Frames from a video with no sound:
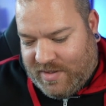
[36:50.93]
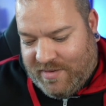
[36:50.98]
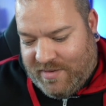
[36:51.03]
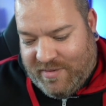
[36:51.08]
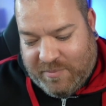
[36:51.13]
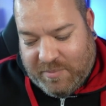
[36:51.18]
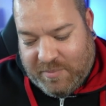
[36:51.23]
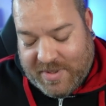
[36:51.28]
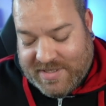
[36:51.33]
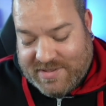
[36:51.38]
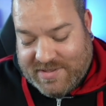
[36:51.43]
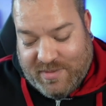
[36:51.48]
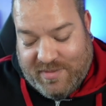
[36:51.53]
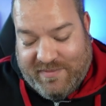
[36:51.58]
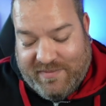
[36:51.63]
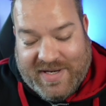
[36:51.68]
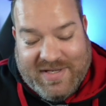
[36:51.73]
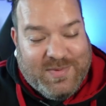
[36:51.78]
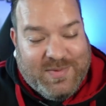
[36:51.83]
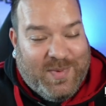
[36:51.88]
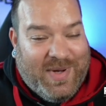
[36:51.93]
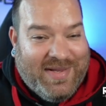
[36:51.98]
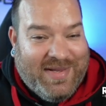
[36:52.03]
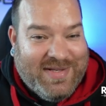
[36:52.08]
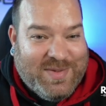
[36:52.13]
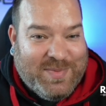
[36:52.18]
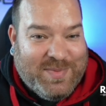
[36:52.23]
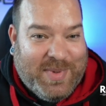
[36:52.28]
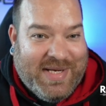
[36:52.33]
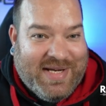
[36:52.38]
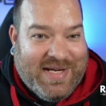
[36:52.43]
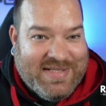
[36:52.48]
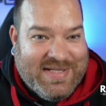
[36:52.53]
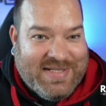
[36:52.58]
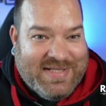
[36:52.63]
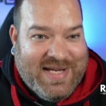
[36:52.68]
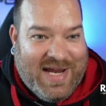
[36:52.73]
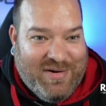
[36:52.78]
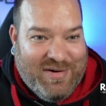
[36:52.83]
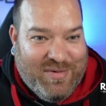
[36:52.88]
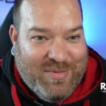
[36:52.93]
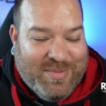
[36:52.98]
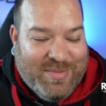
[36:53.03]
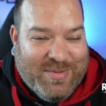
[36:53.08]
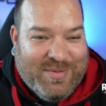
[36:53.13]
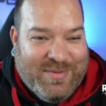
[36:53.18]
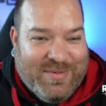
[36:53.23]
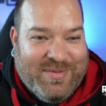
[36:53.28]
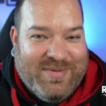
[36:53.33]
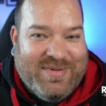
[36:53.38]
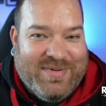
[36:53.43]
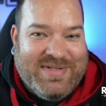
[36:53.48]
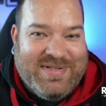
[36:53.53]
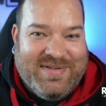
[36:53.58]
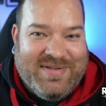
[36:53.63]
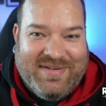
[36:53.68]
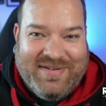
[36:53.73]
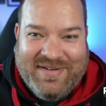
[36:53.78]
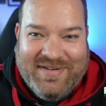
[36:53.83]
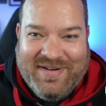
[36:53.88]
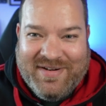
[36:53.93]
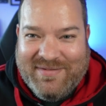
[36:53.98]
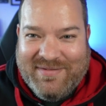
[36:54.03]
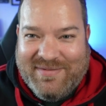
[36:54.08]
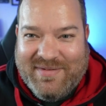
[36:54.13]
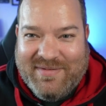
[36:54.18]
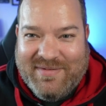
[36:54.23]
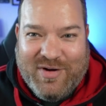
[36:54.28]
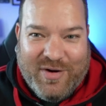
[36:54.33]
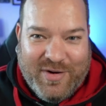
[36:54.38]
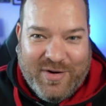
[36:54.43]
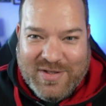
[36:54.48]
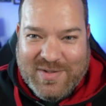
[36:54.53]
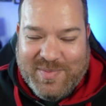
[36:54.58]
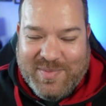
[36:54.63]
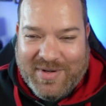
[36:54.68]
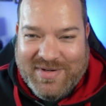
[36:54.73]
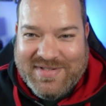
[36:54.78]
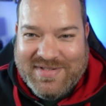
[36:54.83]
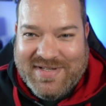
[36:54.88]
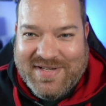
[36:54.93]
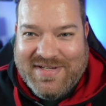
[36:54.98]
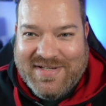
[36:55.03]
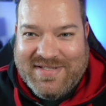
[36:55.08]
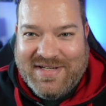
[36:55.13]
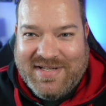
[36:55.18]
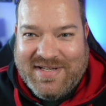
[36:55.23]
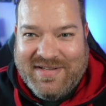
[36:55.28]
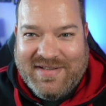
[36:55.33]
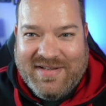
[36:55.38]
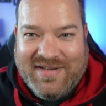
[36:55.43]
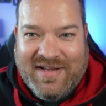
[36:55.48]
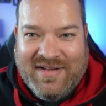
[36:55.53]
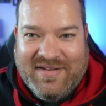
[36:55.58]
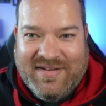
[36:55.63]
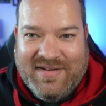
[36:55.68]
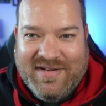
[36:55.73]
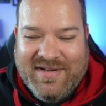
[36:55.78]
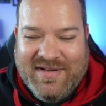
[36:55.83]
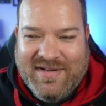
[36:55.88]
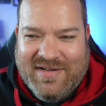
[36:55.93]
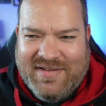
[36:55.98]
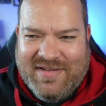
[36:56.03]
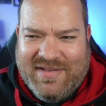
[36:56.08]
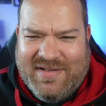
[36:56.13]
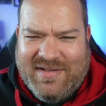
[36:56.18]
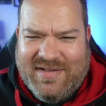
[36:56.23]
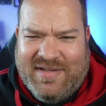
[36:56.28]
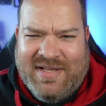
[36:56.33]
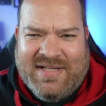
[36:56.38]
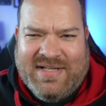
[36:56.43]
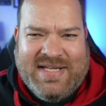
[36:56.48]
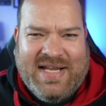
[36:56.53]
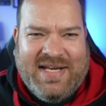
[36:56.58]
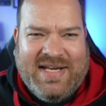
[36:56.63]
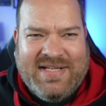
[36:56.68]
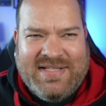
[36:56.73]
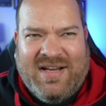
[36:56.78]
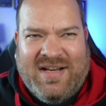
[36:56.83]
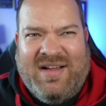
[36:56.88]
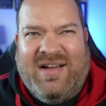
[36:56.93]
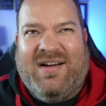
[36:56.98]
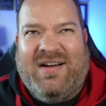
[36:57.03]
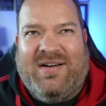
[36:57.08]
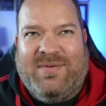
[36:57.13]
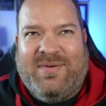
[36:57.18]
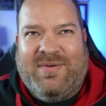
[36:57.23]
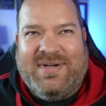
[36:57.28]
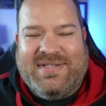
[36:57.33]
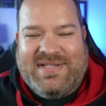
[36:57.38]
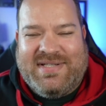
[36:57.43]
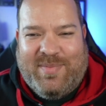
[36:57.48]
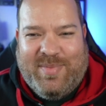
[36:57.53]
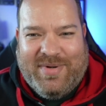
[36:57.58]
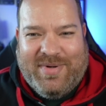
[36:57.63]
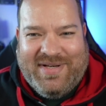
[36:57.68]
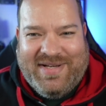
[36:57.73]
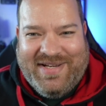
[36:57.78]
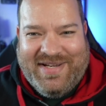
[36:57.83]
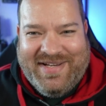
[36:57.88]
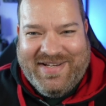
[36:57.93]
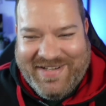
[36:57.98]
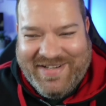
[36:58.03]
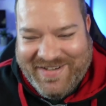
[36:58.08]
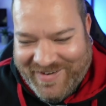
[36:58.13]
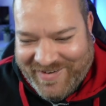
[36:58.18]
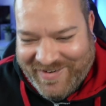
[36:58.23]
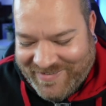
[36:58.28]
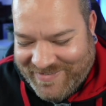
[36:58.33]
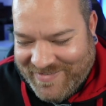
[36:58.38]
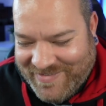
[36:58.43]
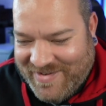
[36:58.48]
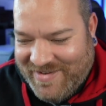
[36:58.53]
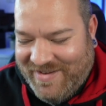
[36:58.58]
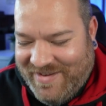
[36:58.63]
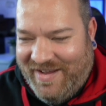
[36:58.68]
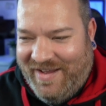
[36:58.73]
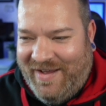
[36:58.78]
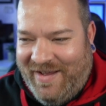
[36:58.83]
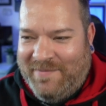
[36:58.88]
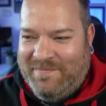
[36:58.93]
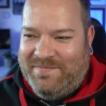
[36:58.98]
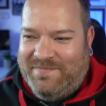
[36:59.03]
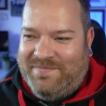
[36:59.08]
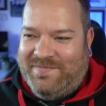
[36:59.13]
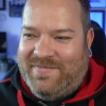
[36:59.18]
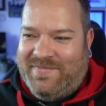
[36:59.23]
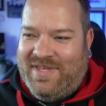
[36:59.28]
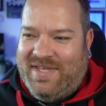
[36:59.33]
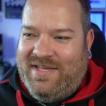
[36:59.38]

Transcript: been to events where the speakers are terrible. There's, you know, they've got no sponsors, and the attendees are like, oh, what's happened here, you know?